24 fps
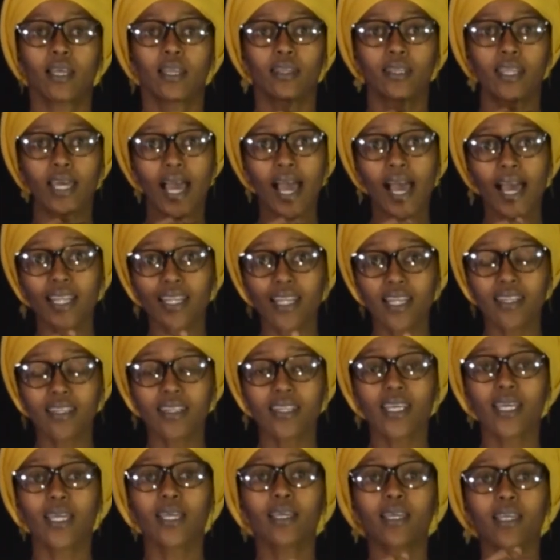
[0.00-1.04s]
The other
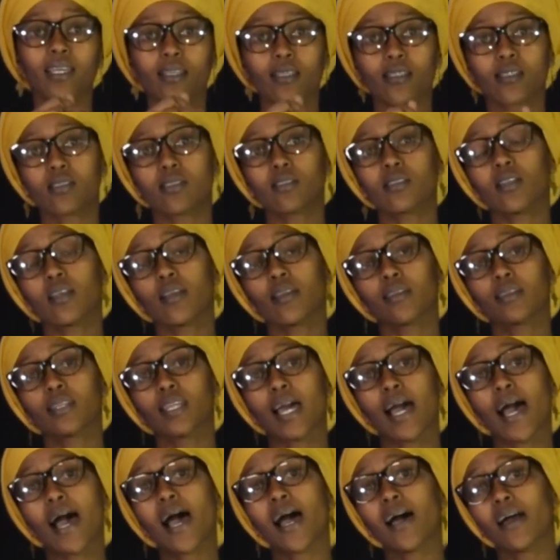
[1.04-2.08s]
thing is
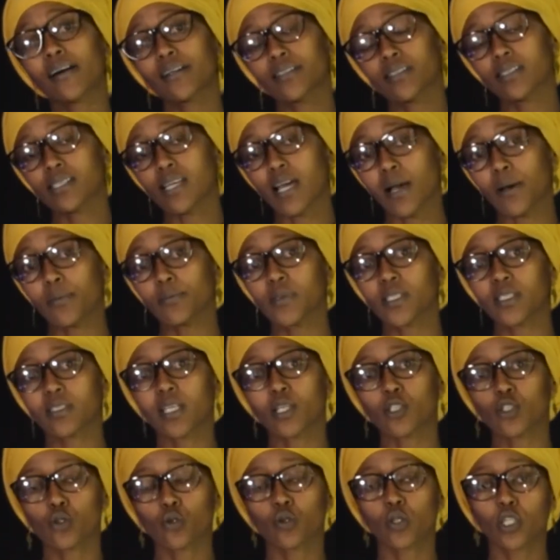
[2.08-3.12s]
there are terms
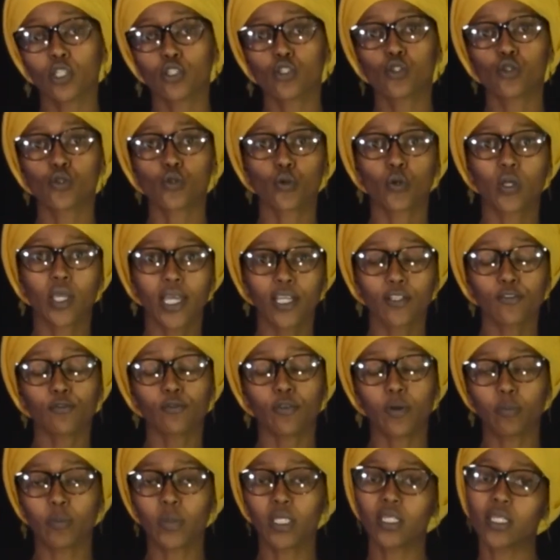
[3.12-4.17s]
that you need to get
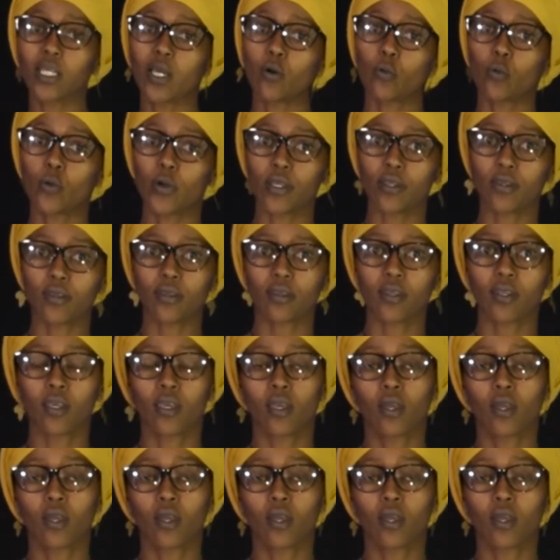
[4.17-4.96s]
familiar with.